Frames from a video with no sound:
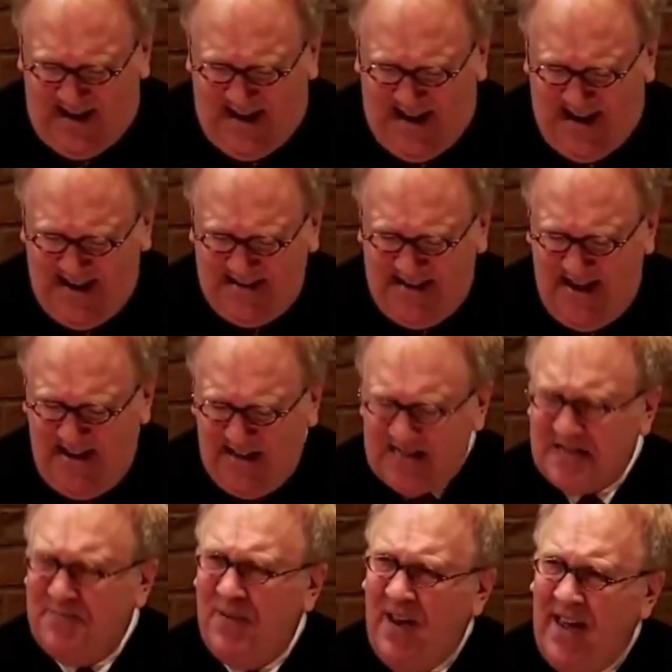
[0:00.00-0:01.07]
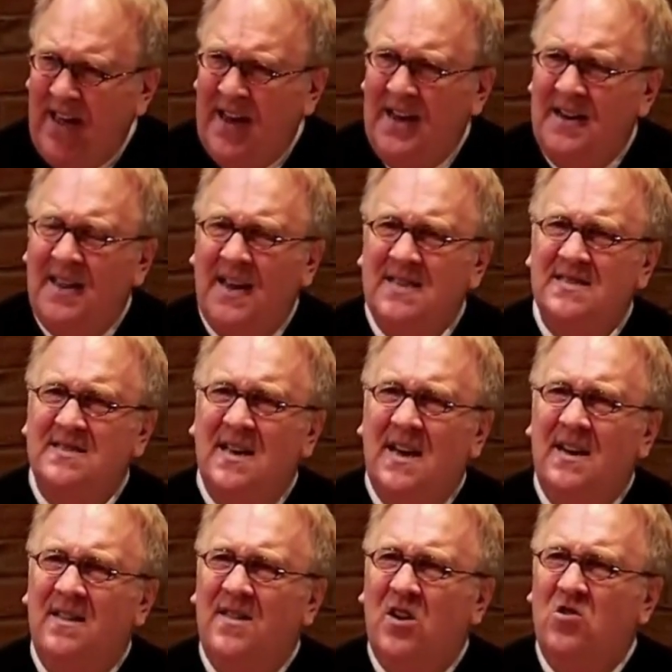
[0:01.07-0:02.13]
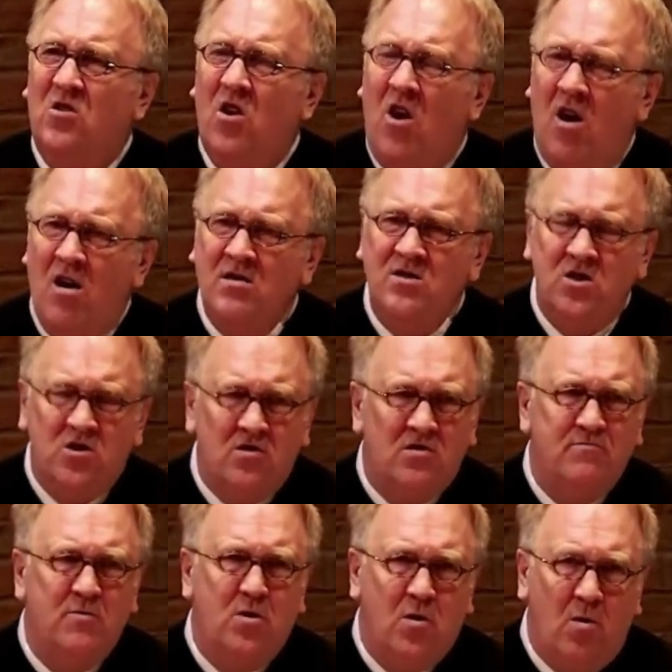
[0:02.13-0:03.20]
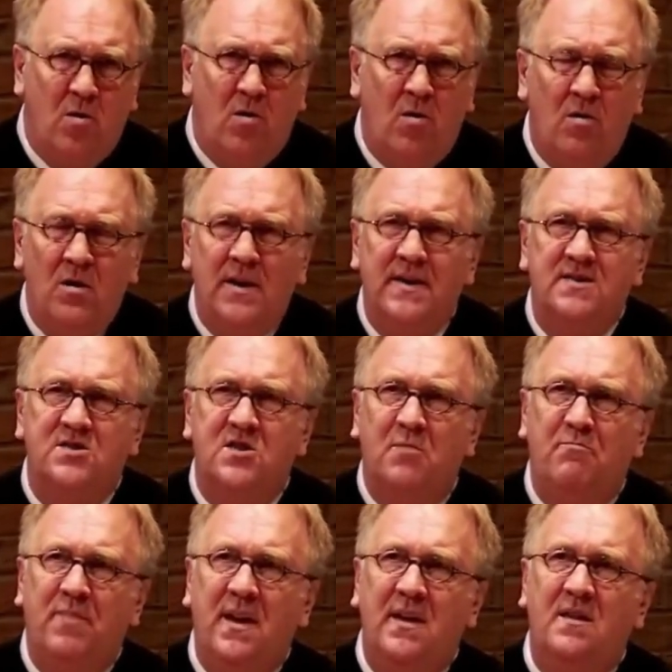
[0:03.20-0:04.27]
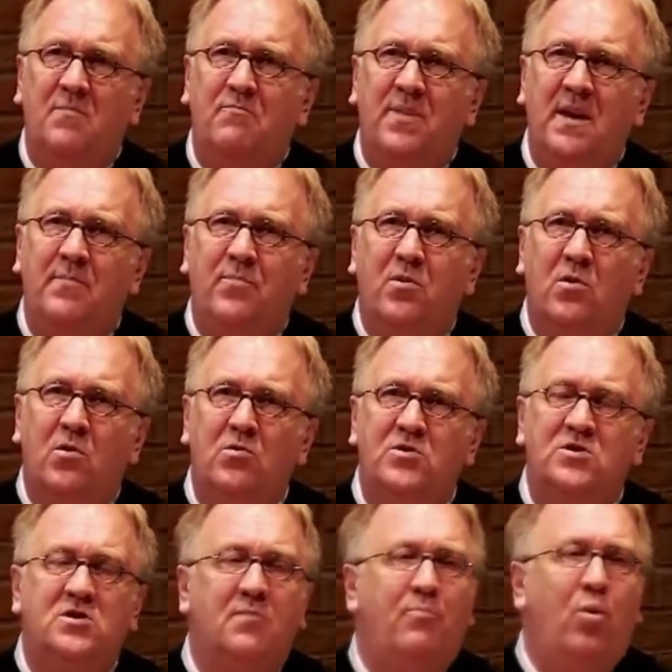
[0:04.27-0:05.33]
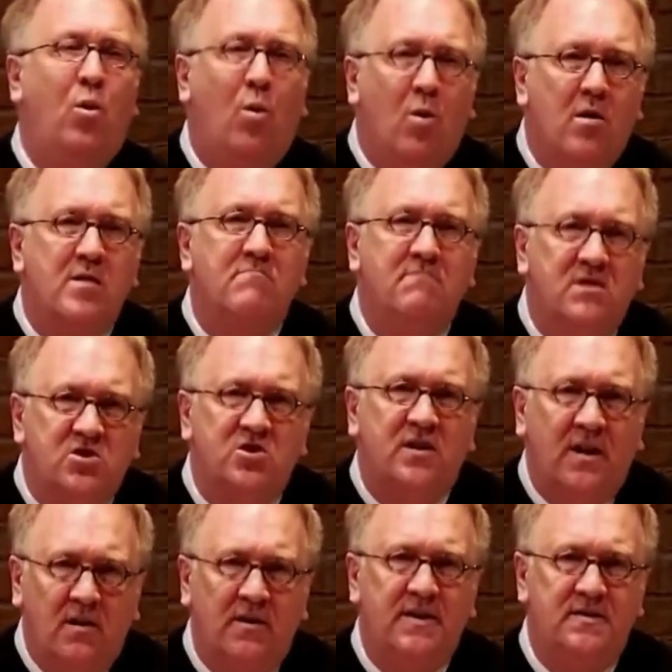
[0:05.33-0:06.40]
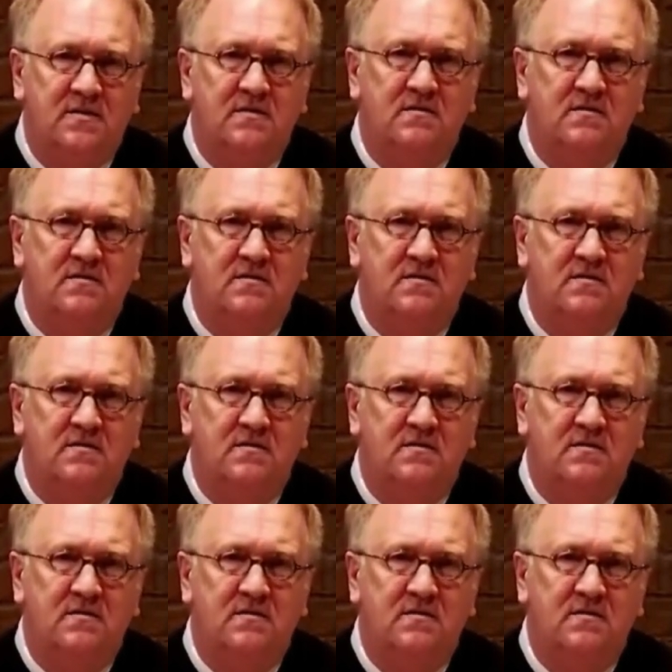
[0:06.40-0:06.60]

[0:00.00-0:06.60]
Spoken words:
And they explained. They said their long-term goal is to be the people who support missionaries,